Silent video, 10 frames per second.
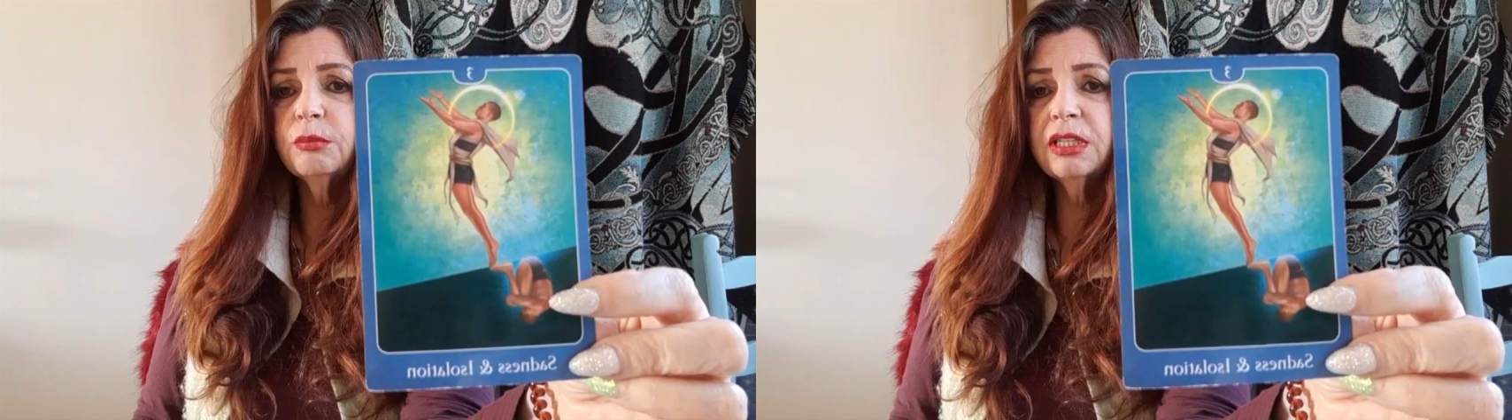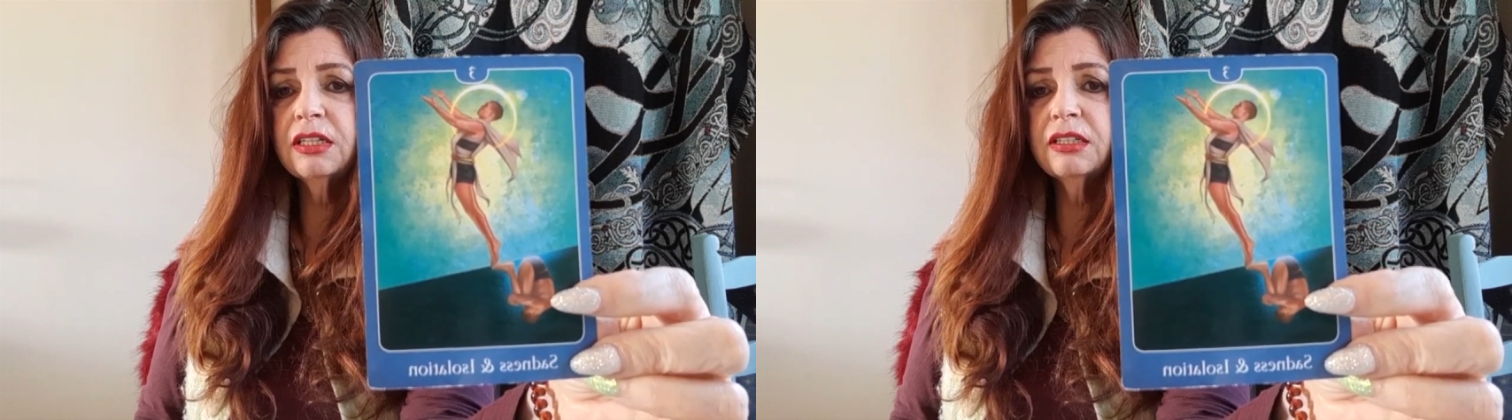
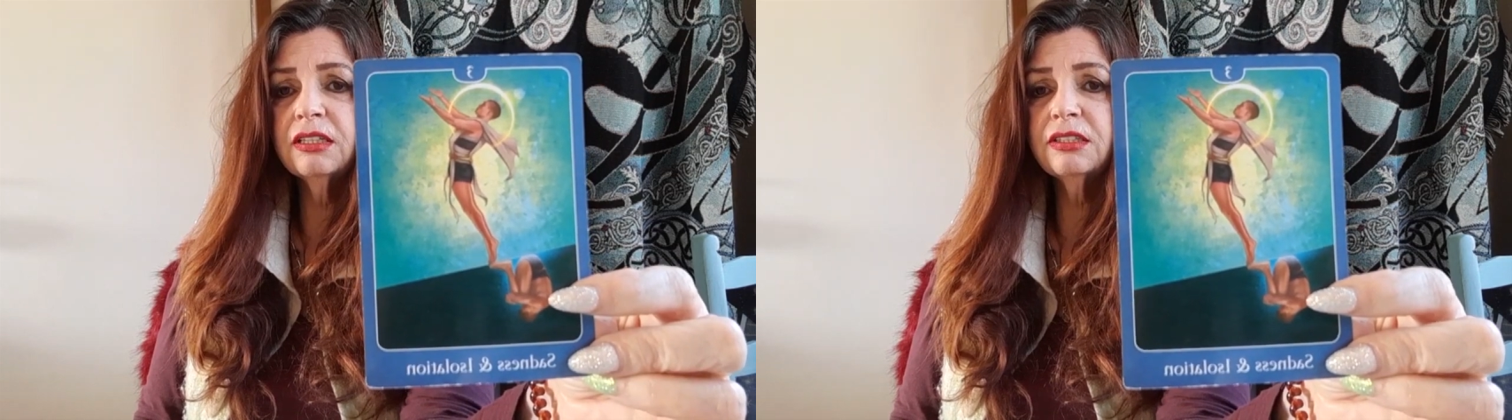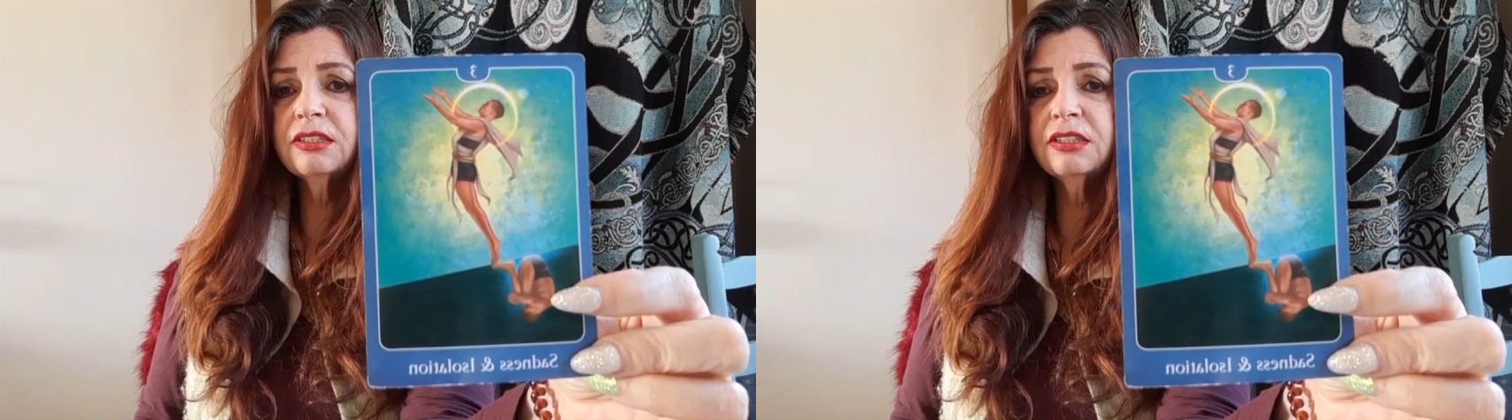
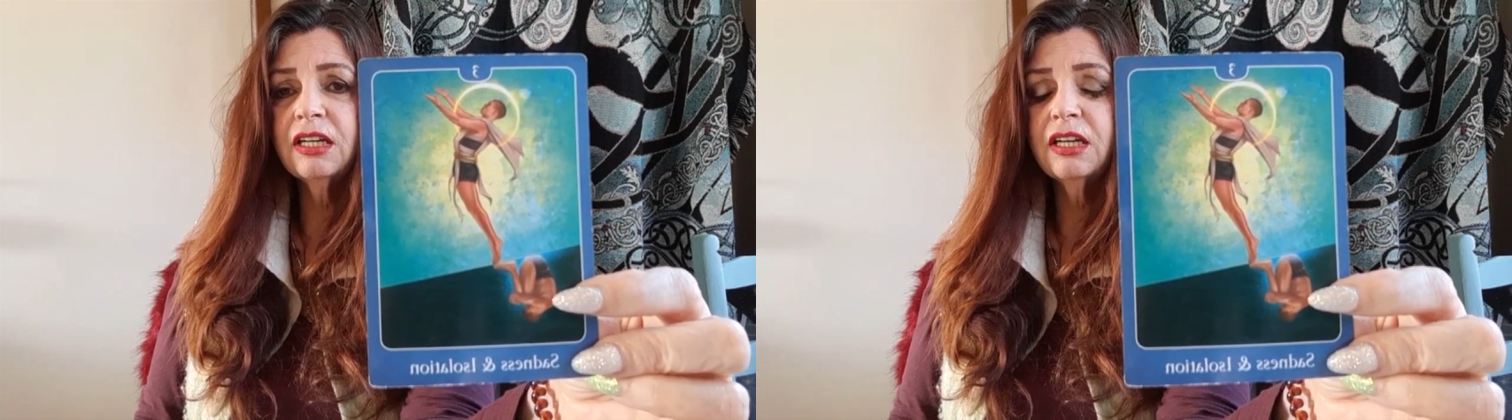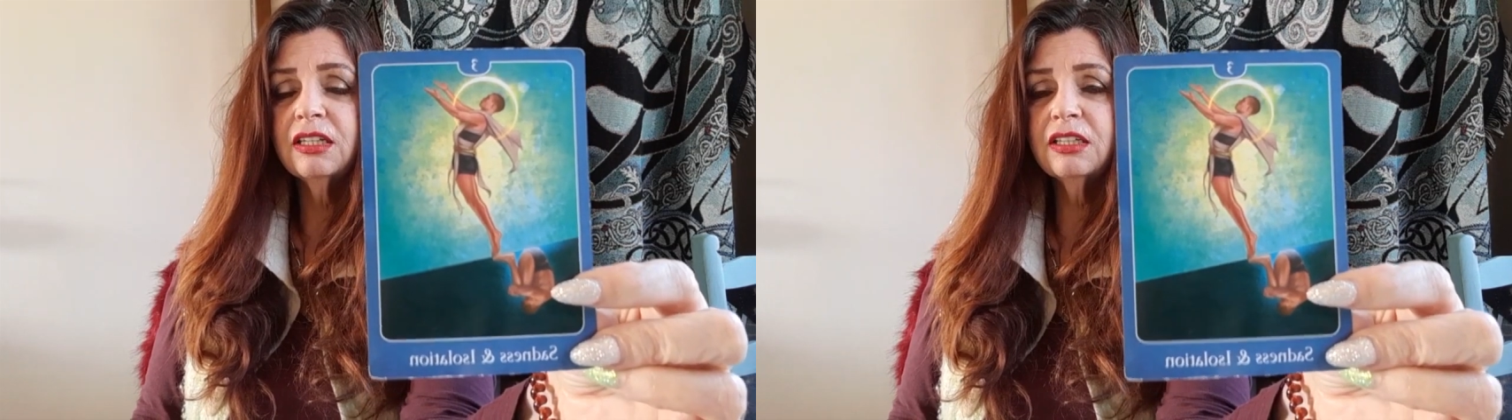because
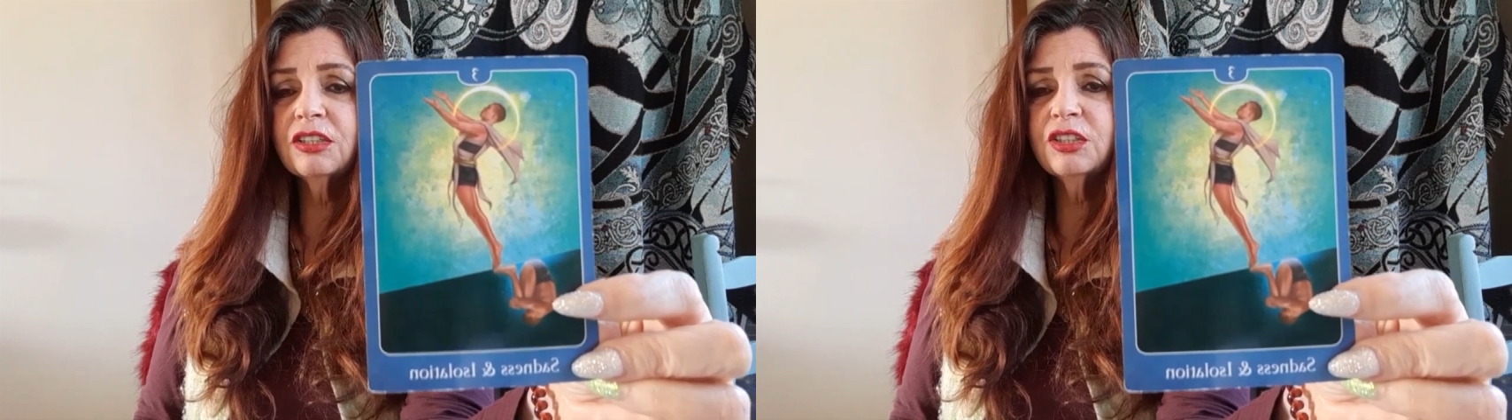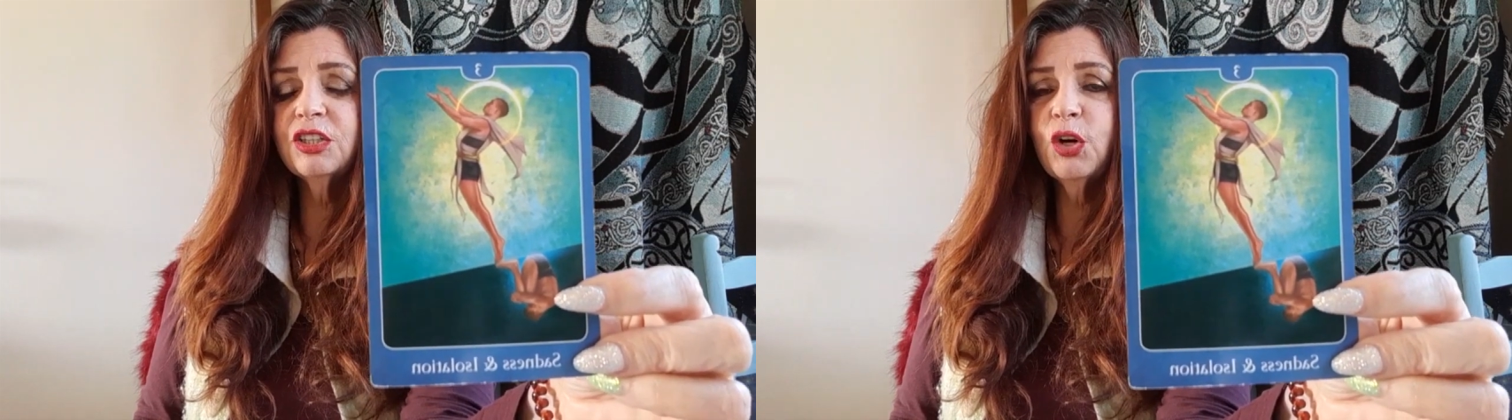
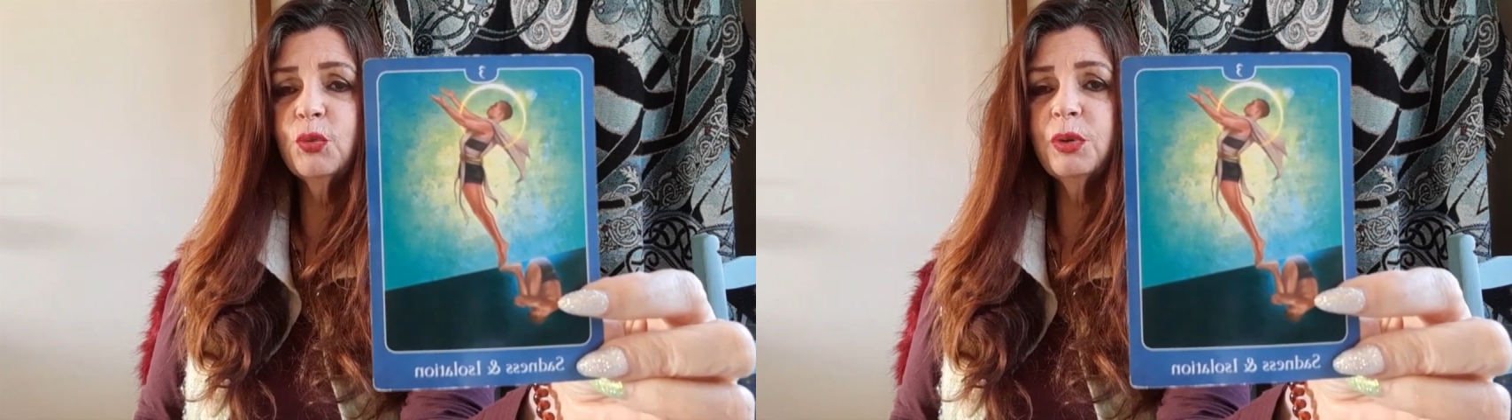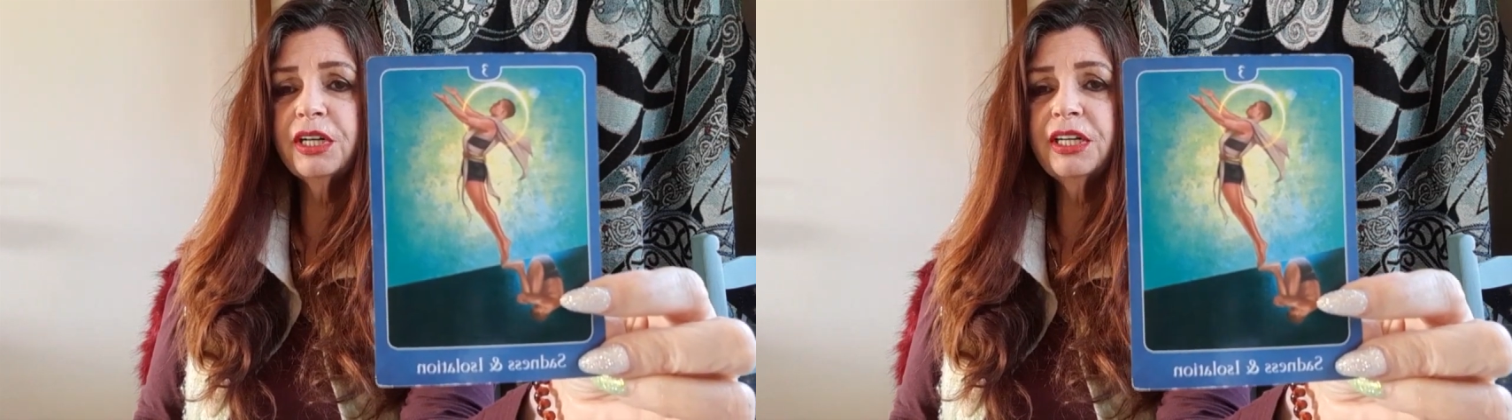there's
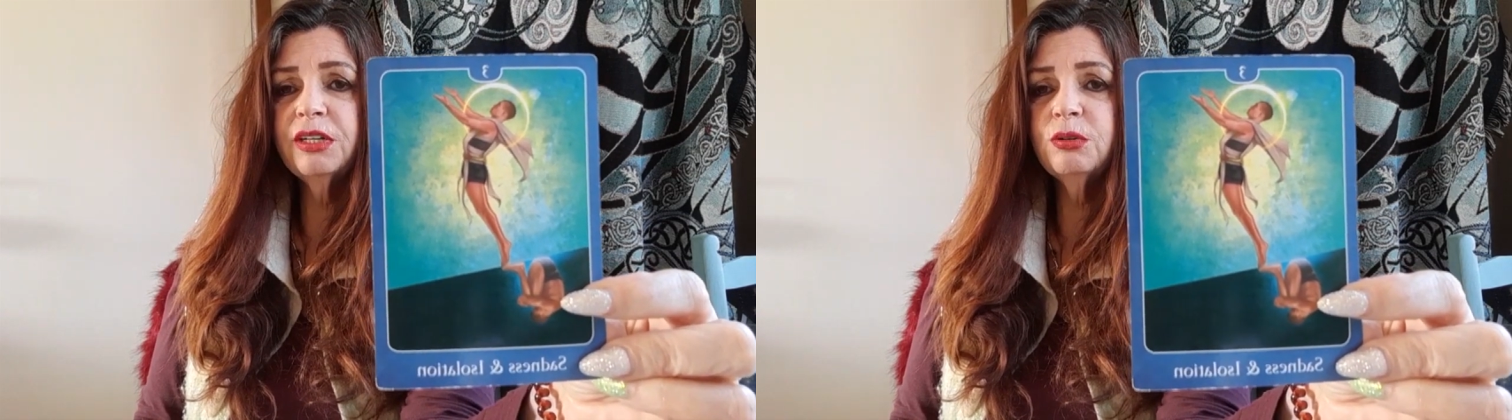nobody